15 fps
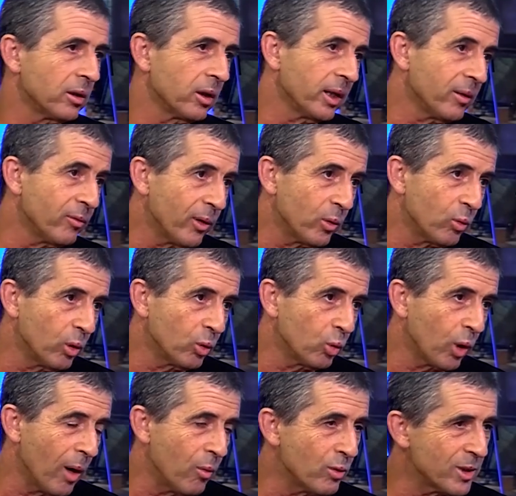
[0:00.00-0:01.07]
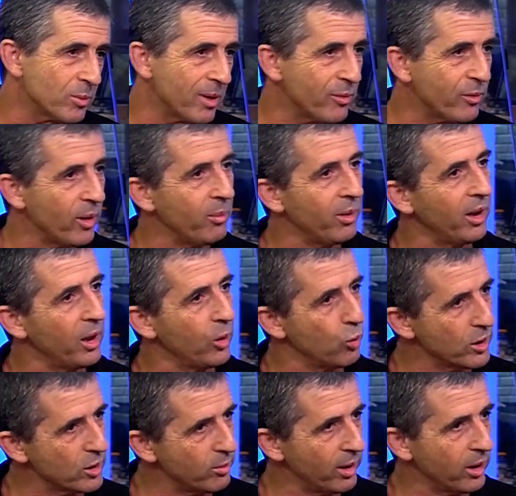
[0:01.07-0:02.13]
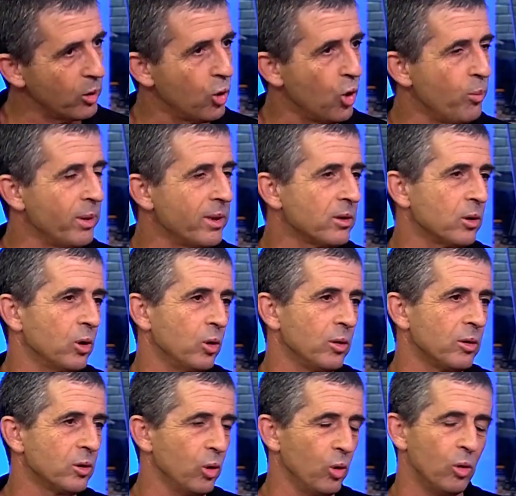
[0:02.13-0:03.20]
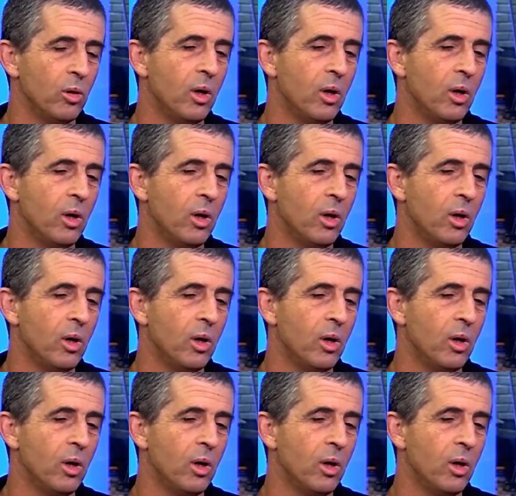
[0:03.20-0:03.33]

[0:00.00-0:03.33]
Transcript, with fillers: Uh, if I want to come with my family, with my group, and so on and so.